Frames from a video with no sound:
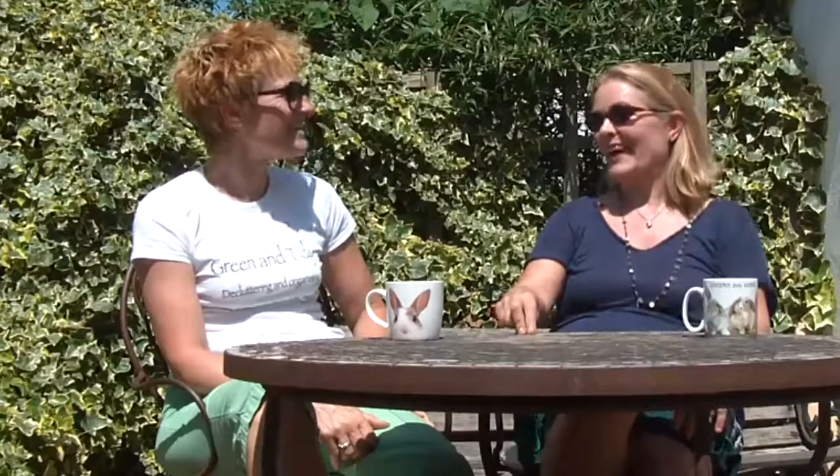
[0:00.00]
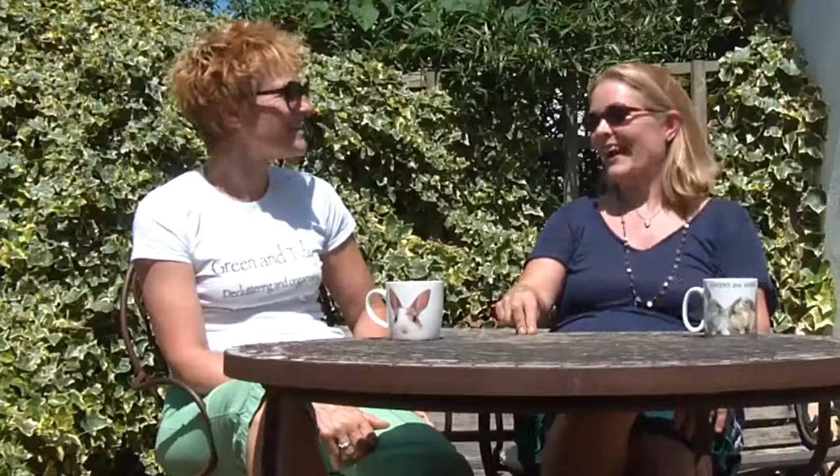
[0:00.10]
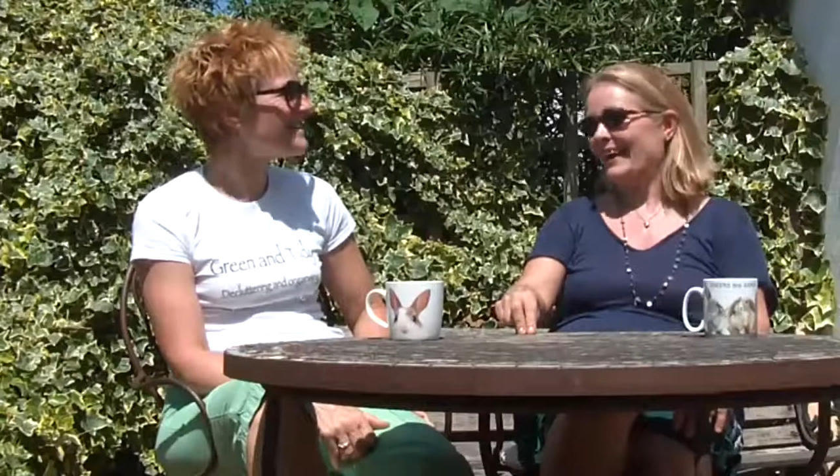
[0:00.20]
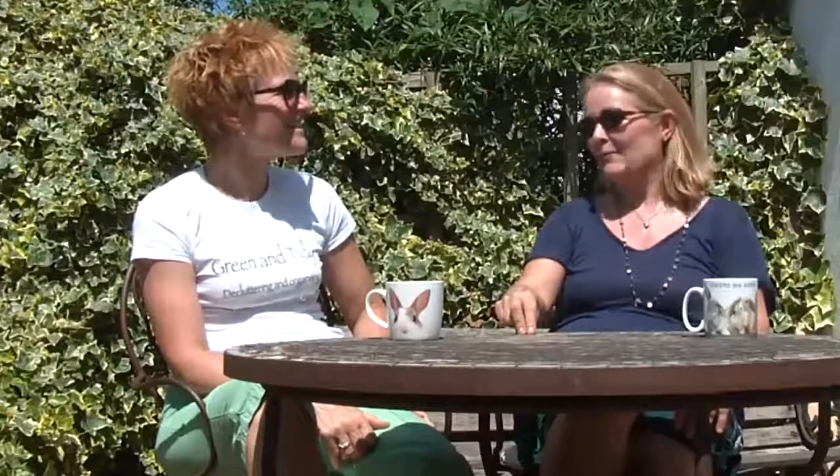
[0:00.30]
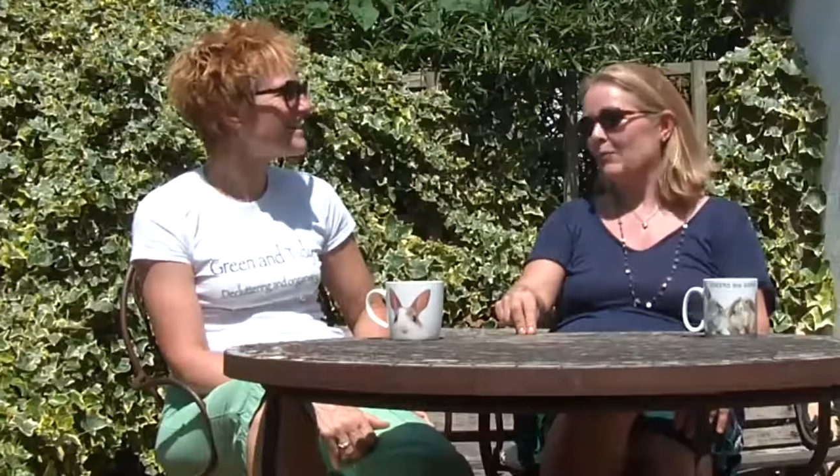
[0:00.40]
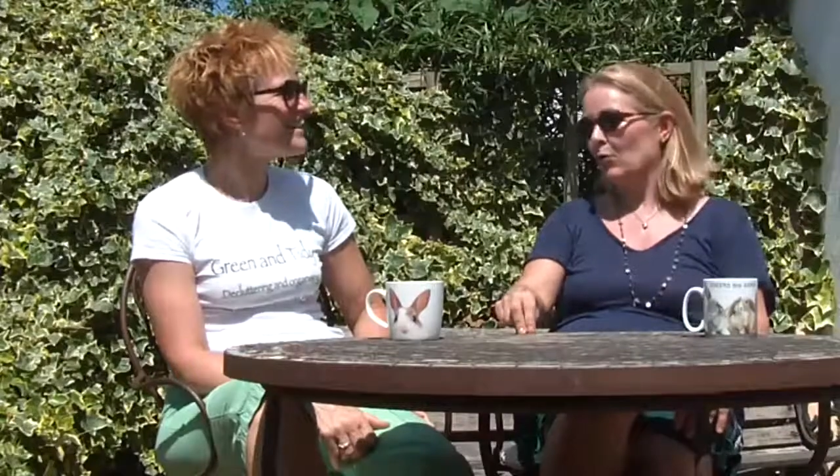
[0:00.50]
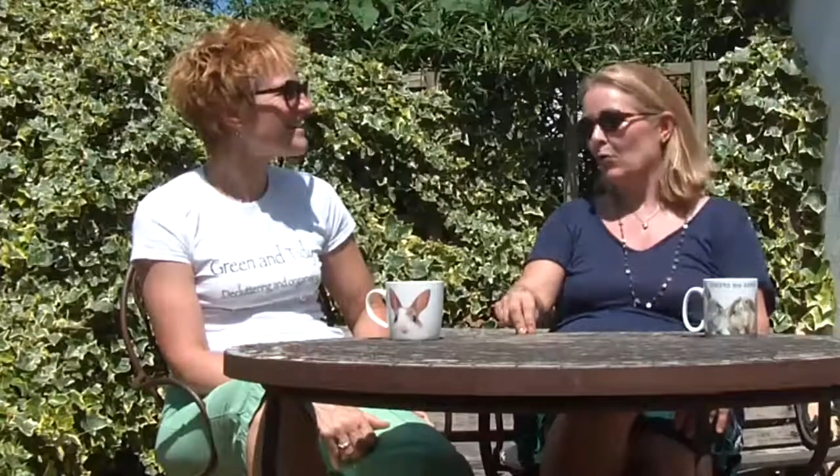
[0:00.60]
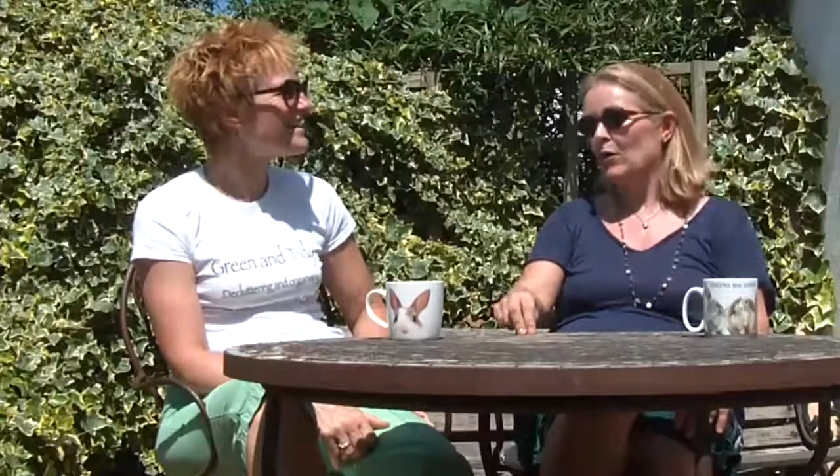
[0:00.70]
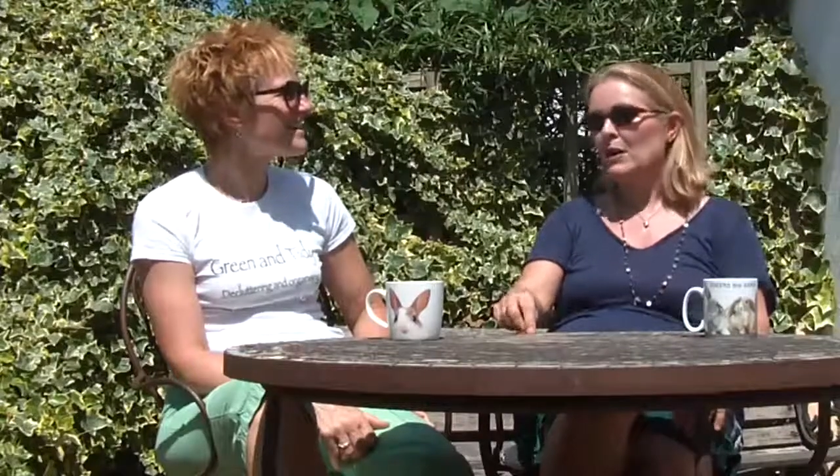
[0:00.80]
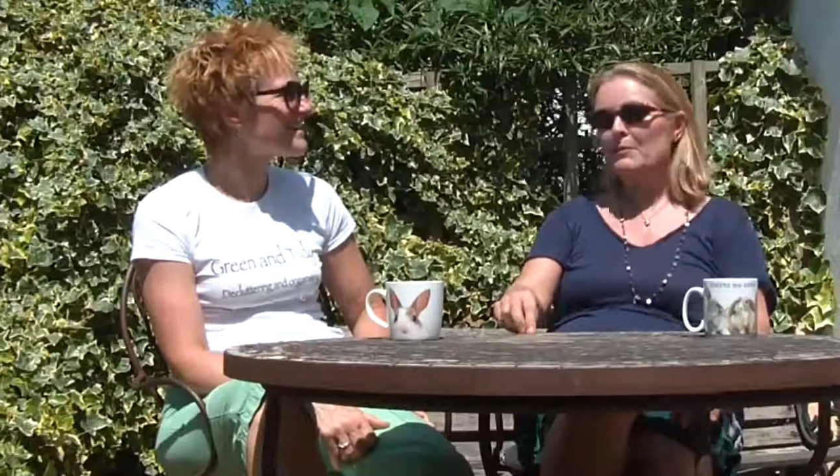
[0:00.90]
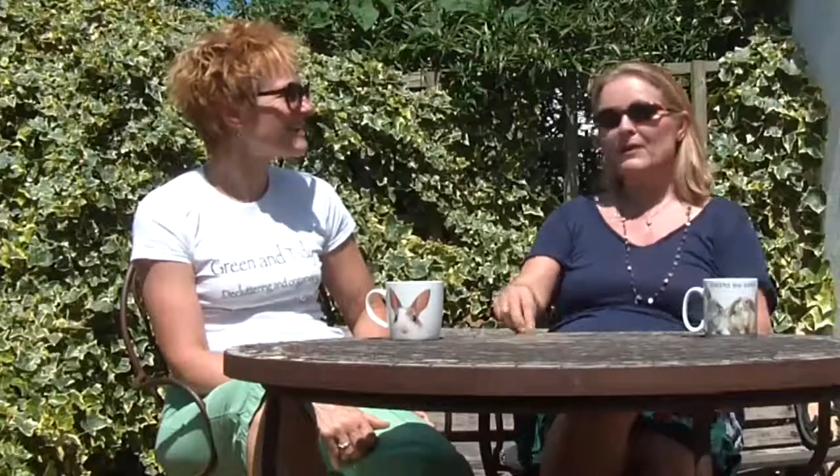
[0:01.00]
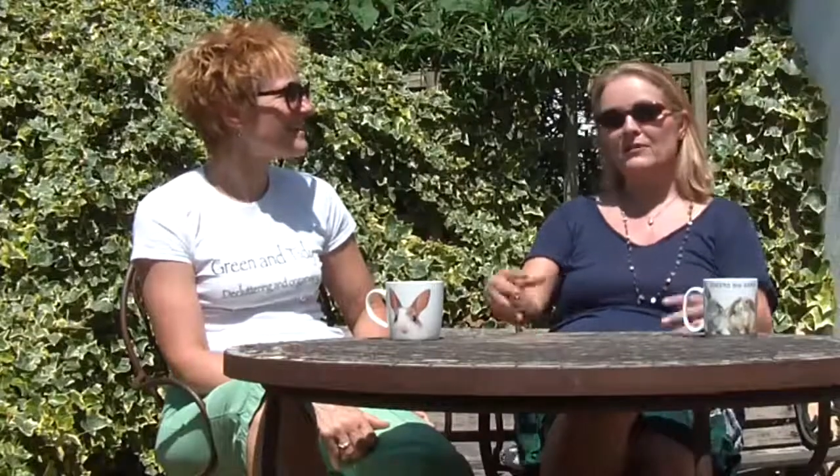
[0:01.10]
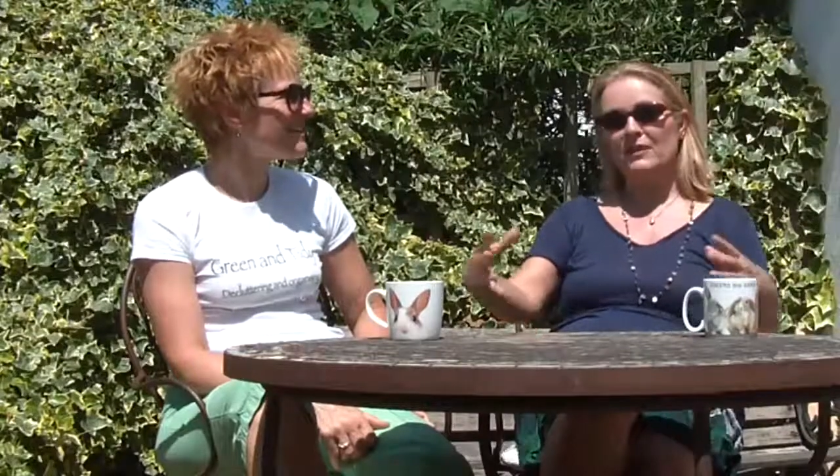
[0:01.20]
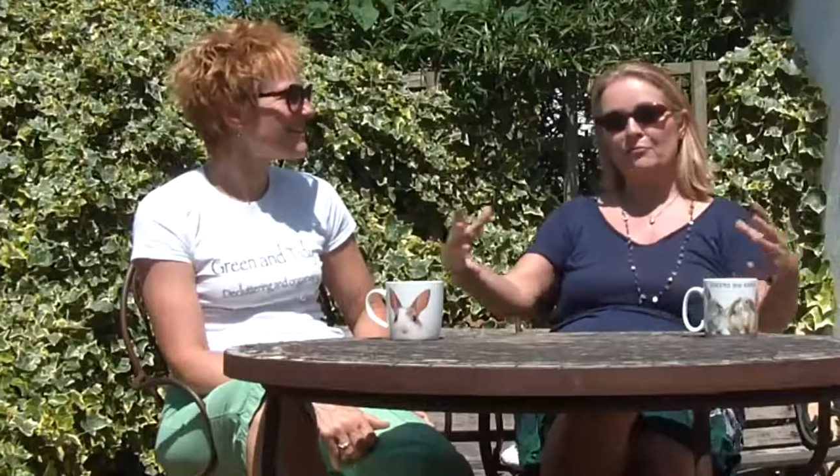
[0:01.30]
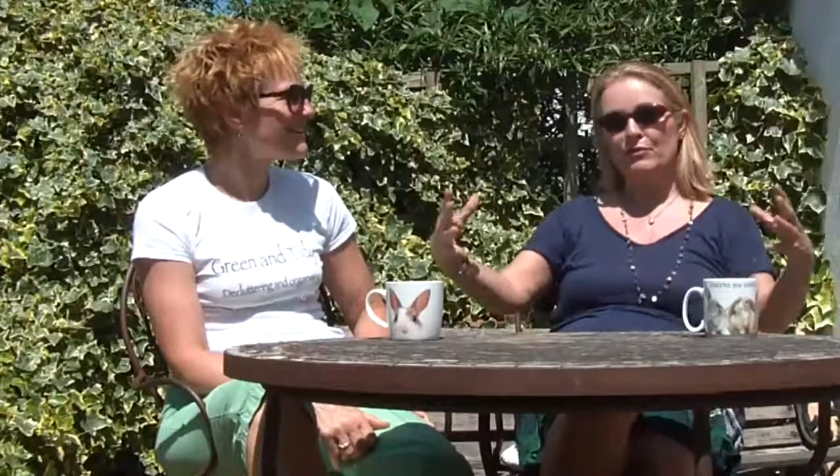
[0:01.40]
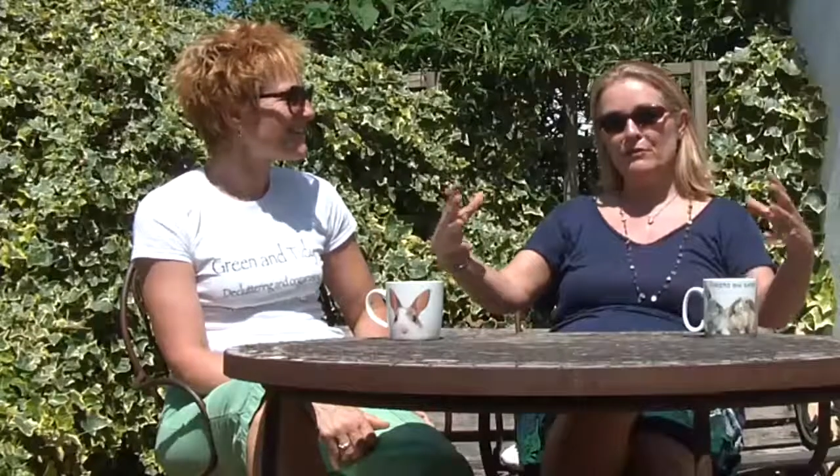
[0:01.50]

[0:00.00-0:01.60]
and more because they've put